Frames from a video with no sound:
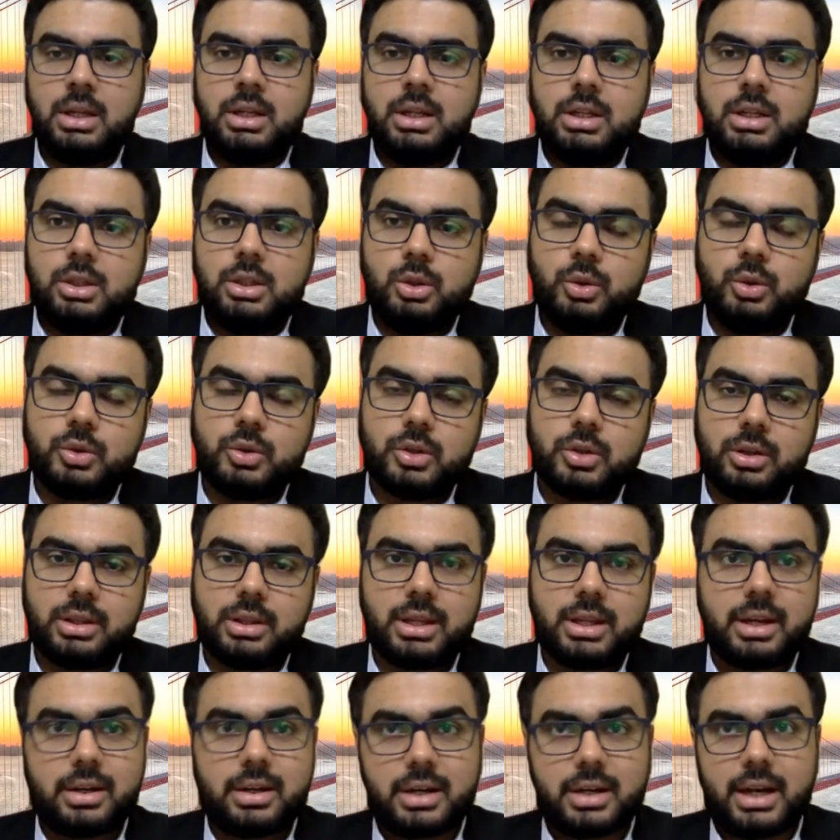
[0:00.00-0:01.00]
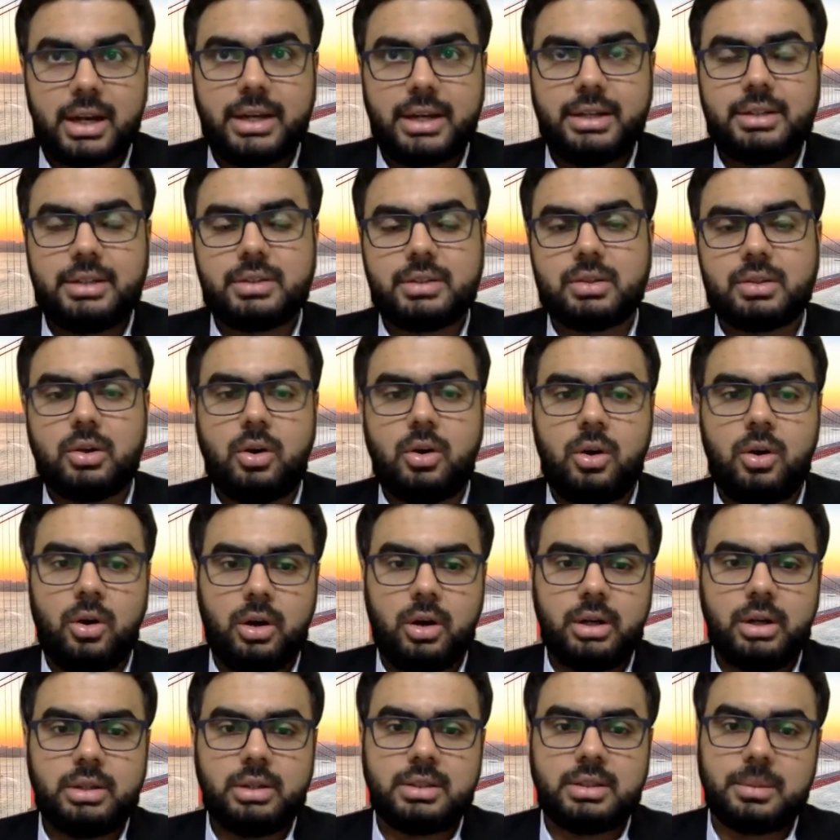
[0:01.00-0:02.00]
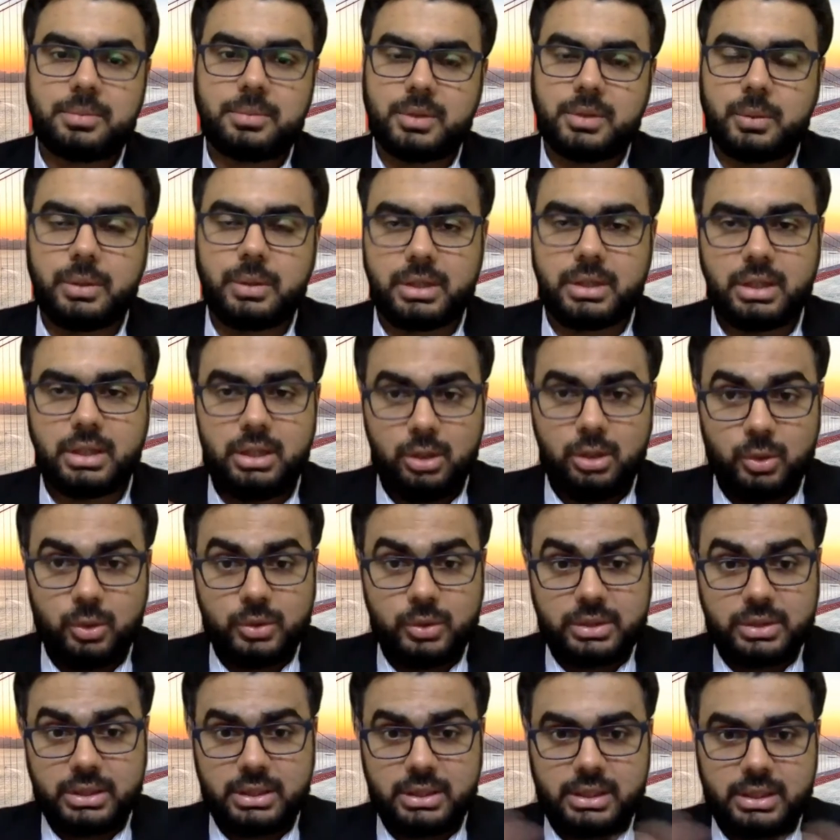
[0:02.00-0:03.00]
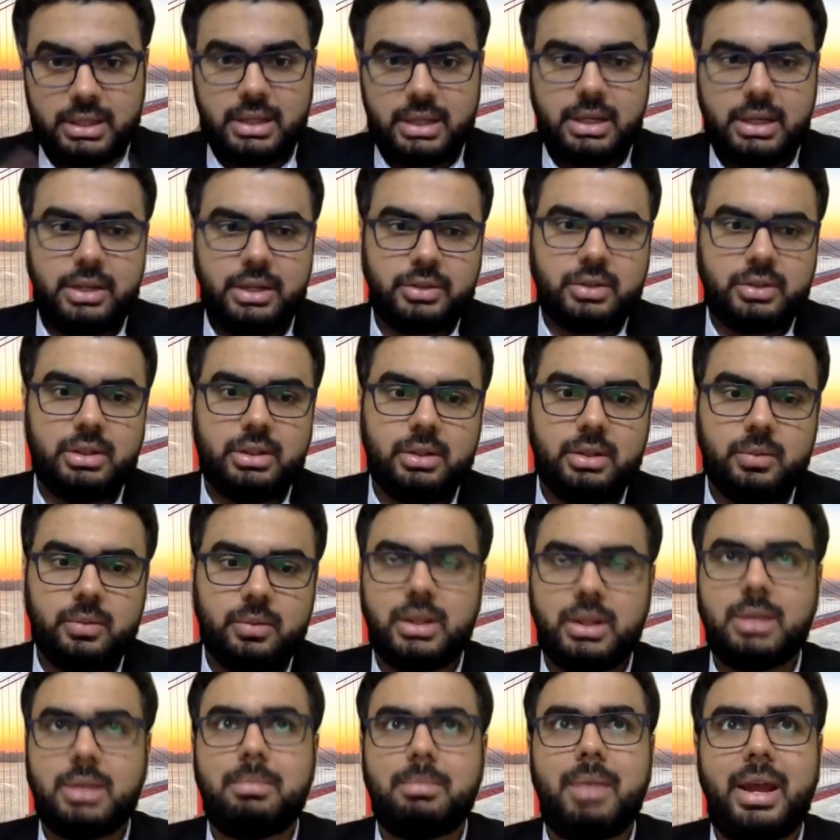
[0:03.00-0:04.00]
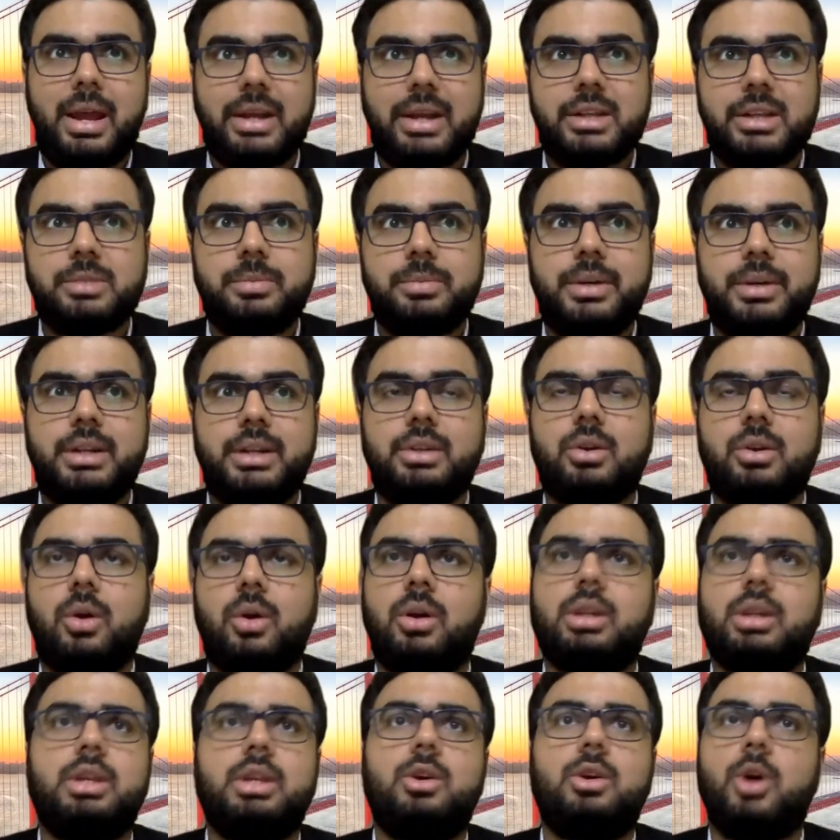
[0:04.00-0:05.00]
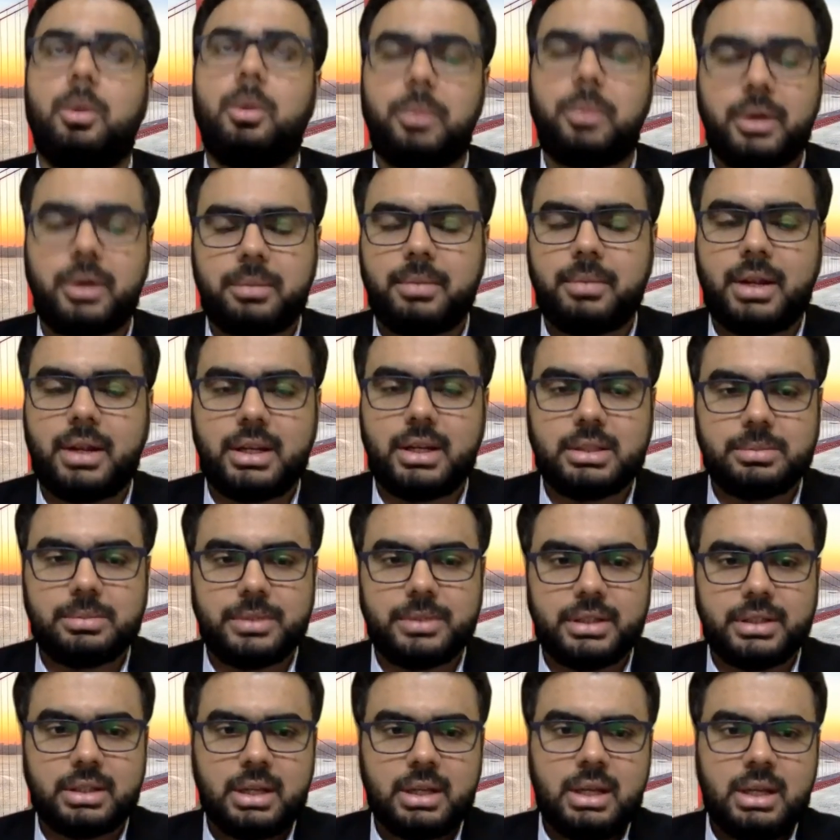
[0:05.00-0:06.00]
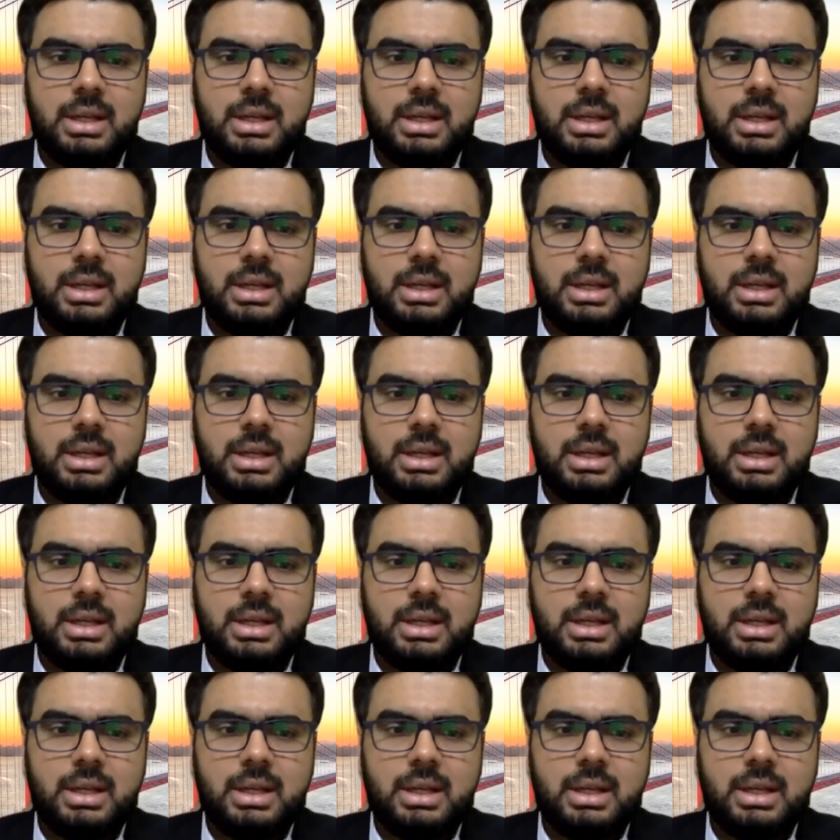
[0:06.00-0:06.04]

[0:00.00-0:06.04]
lose on their rights or subsequently losing litigation when the management or the corporate management